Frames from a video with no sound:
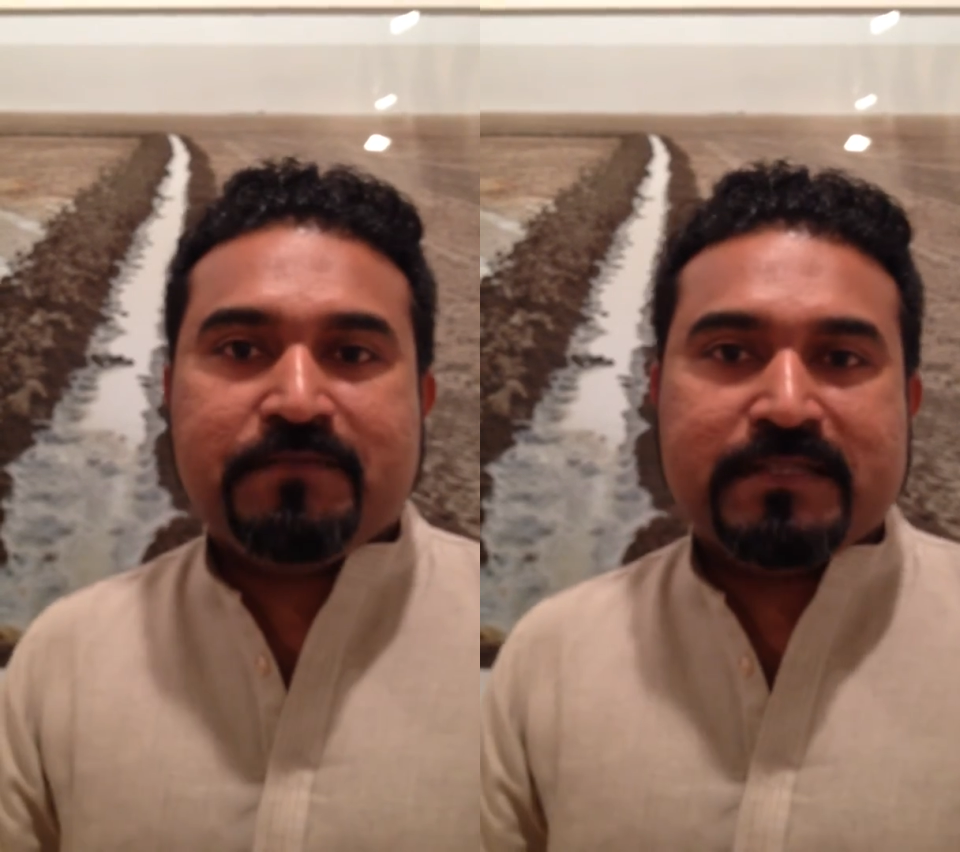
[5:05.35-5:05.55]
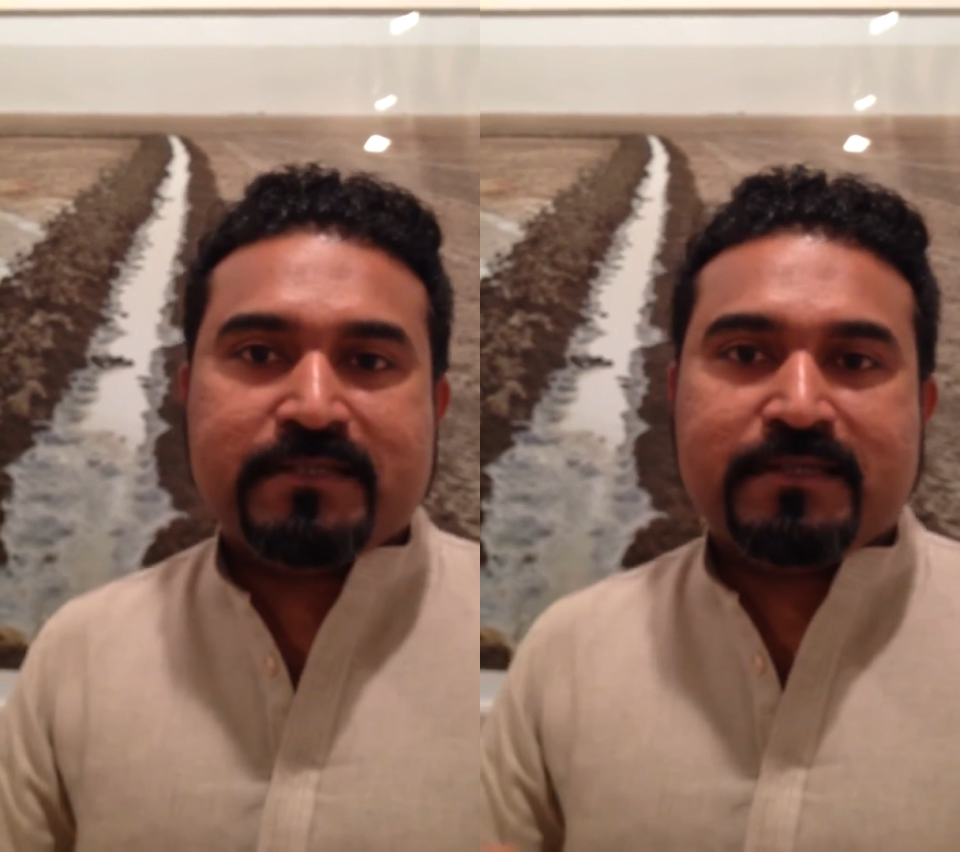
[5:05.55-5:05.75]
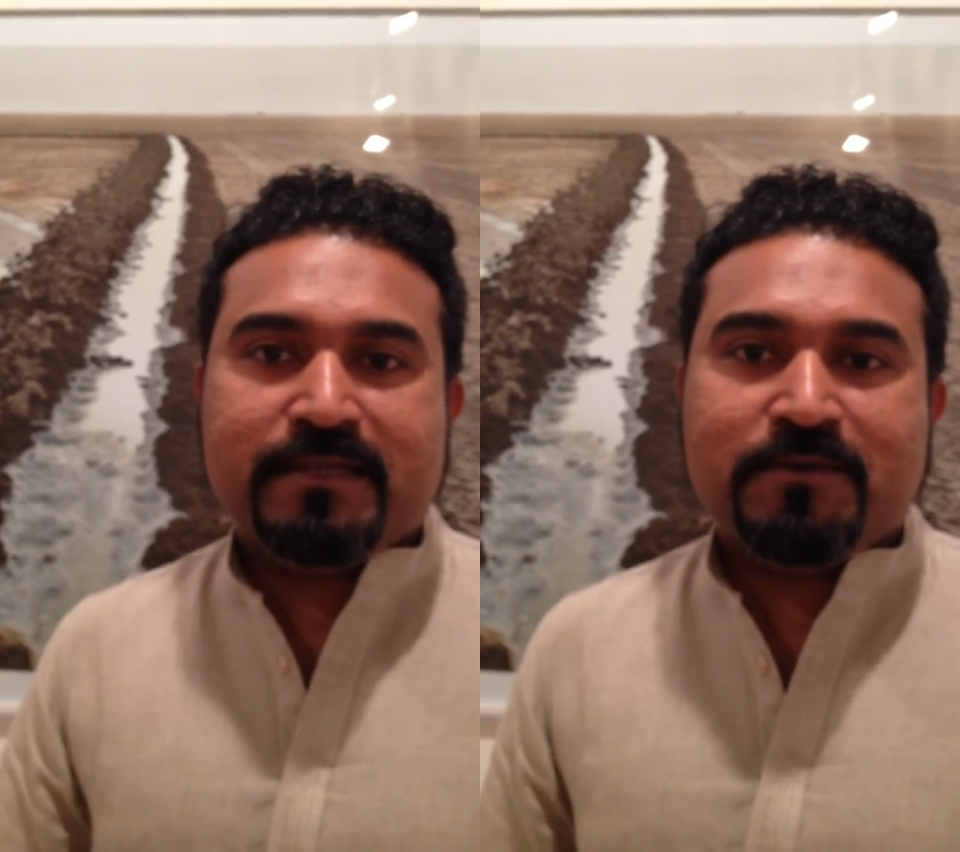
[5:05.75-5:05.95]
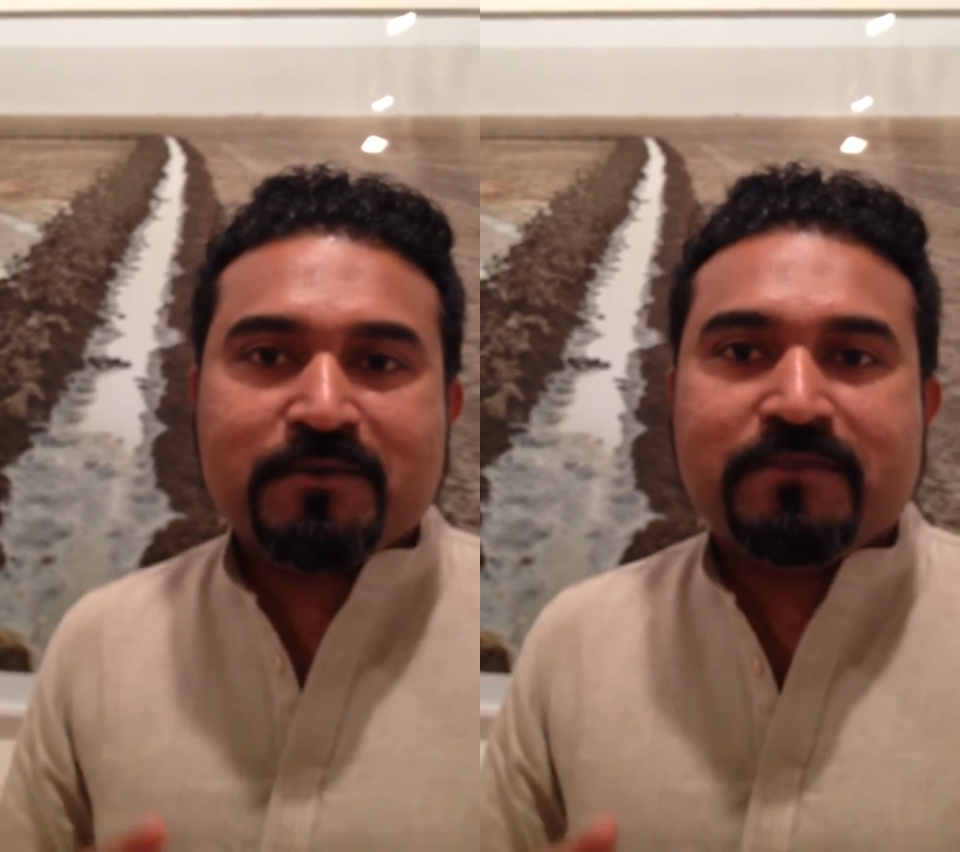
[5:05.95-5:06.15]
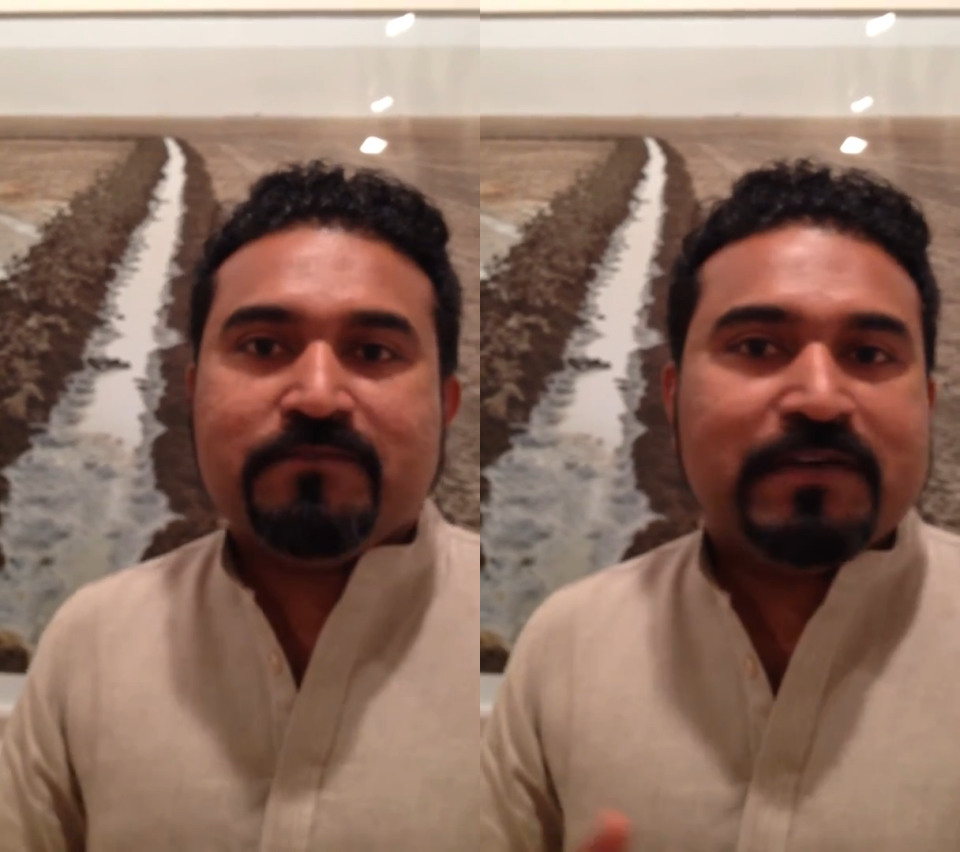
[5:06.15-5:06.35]
with
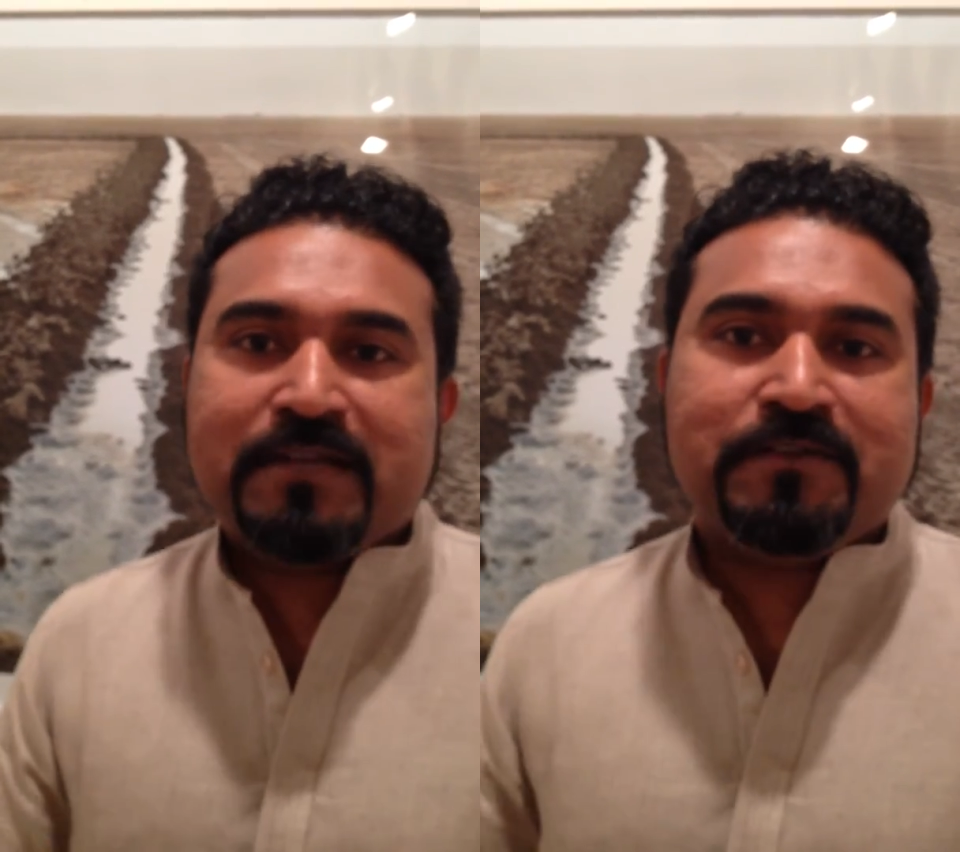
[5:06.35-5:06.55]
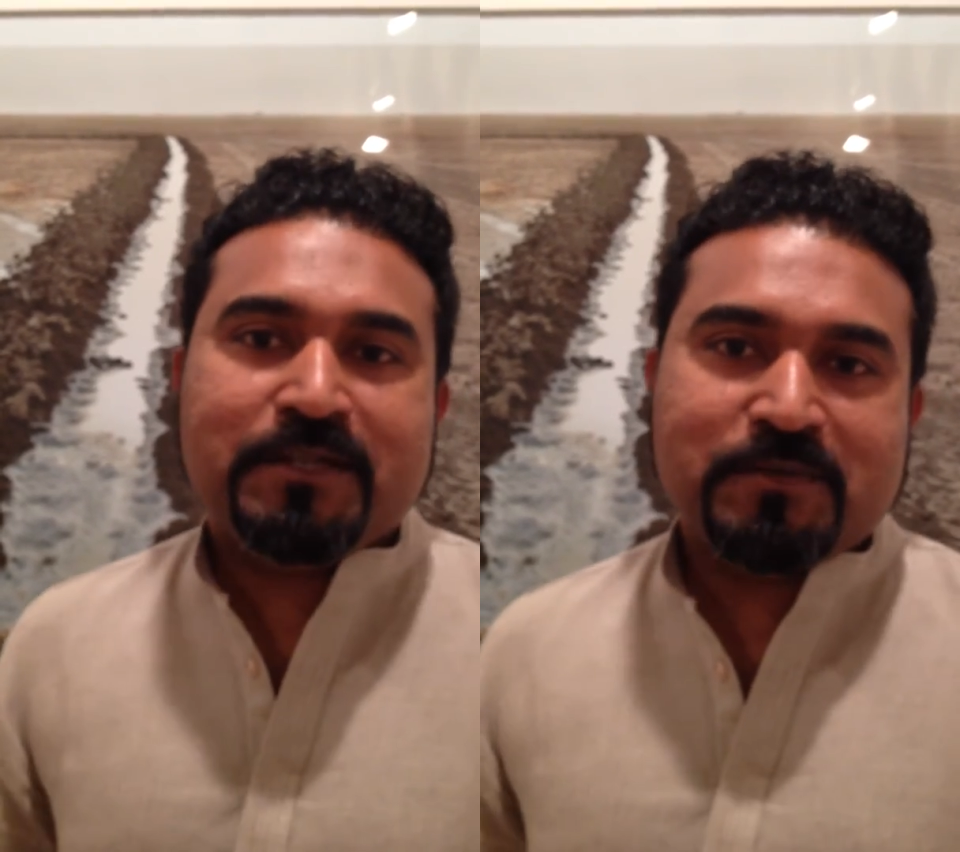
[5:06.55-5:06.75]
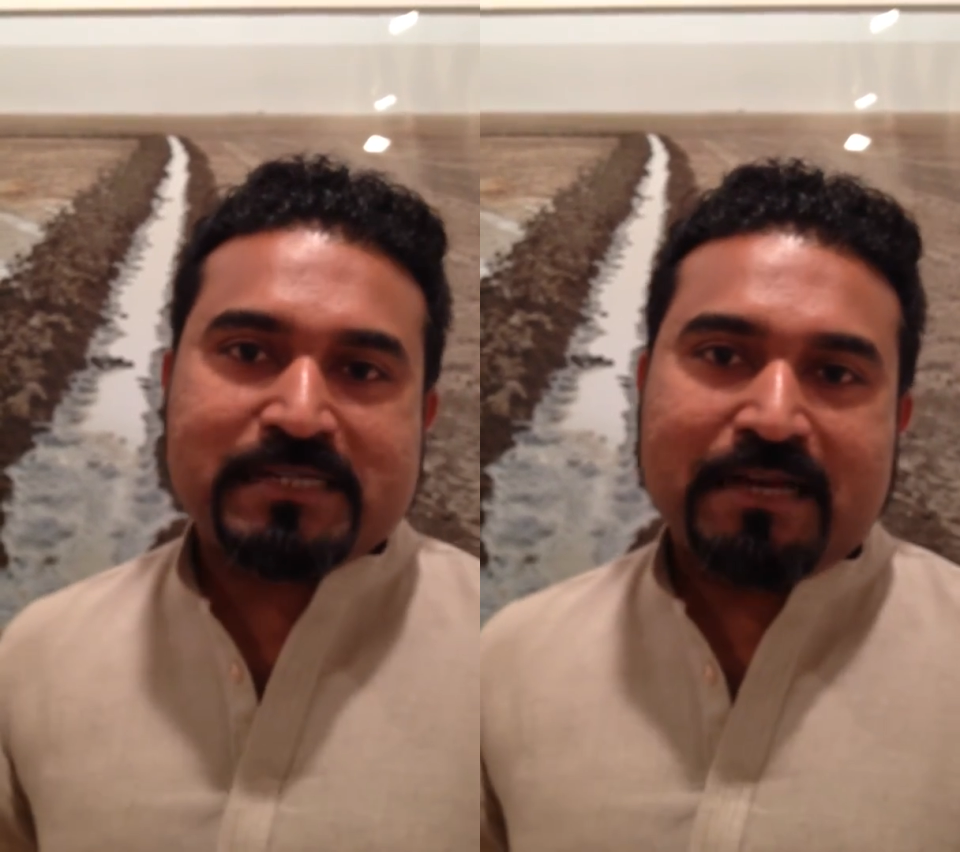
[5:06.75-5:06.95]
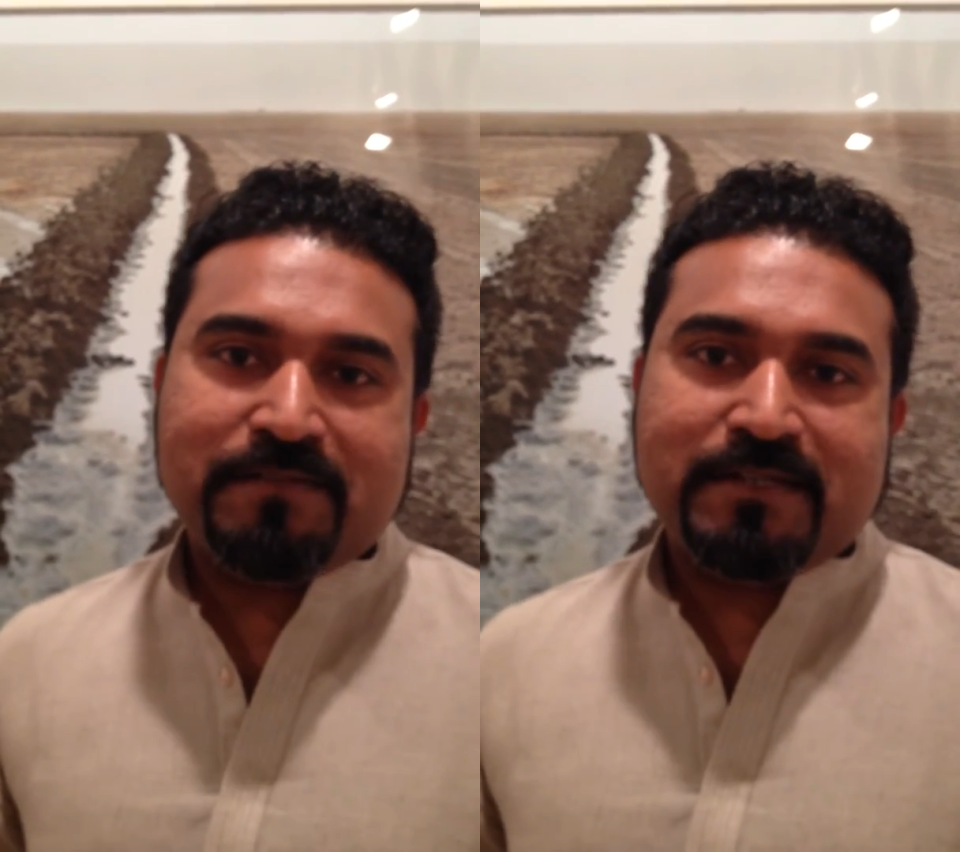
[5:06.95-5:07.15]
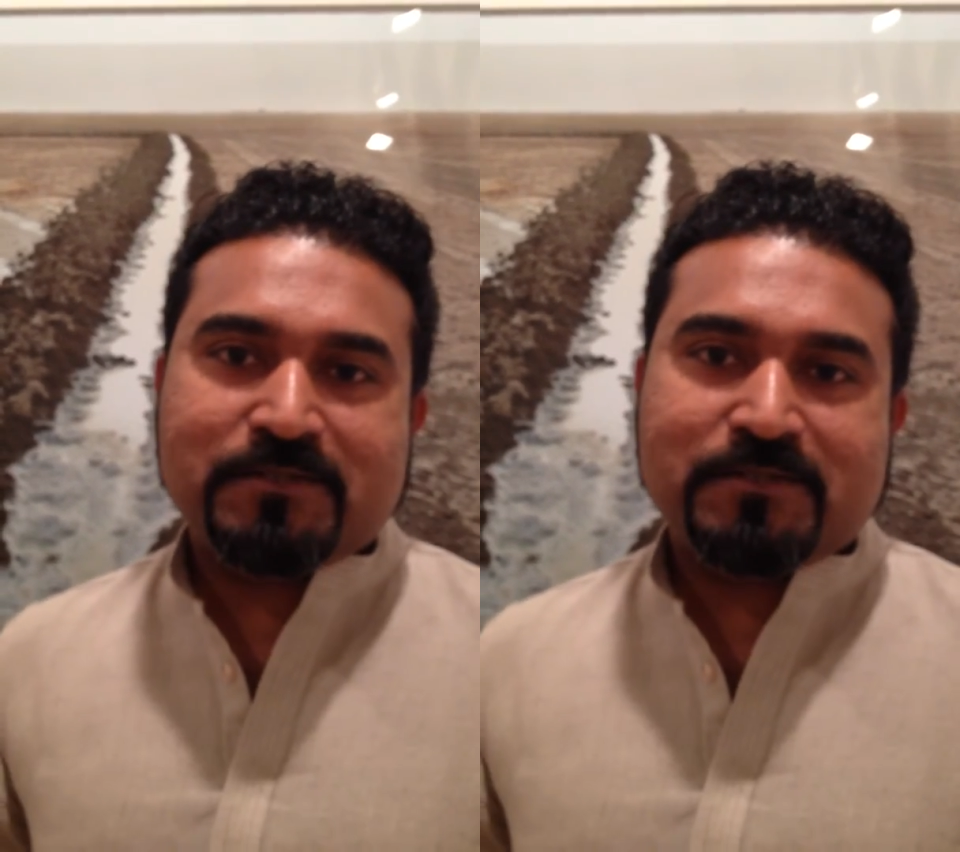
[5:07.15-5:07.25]
wherever you travel.